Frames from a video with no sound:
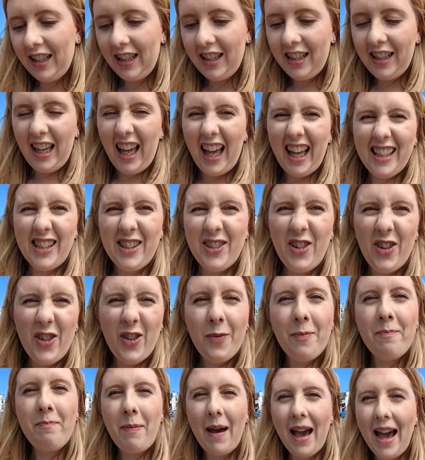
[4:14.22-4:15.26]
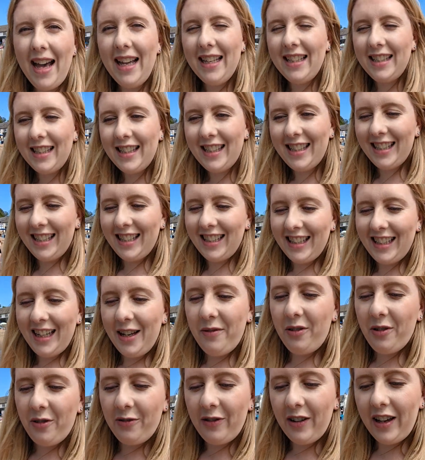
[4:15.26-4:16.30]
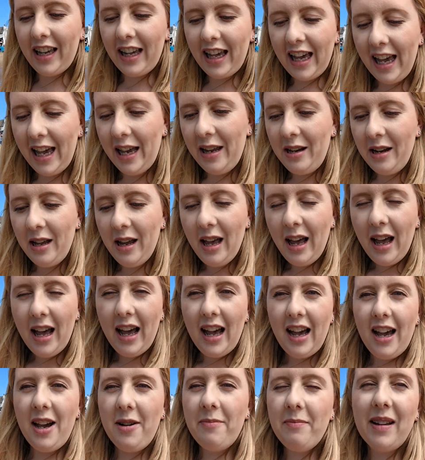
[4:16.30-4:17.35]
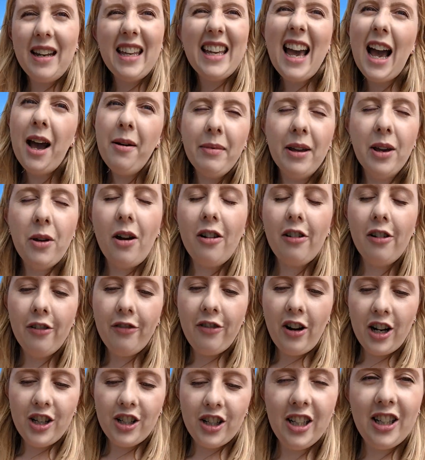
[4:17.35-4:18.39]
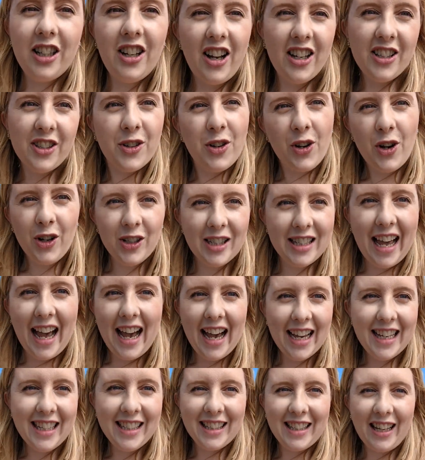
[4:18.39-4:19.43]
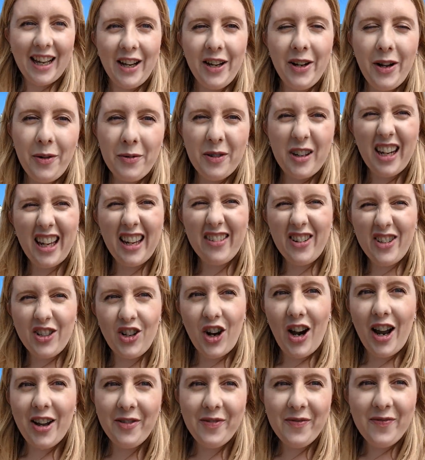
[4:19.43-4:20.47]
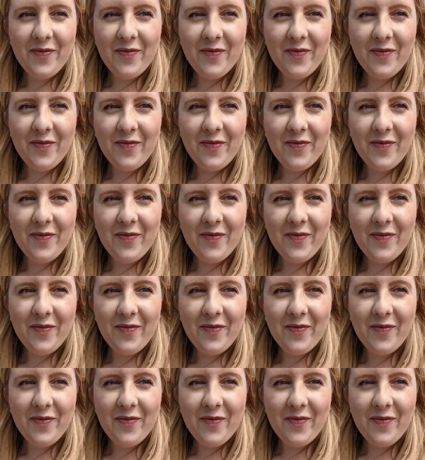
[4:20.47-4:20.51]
yeah, it's not the best to dip your feet in, but it can be quite refreshing and nice on a hot day. So I'm going to give it a try.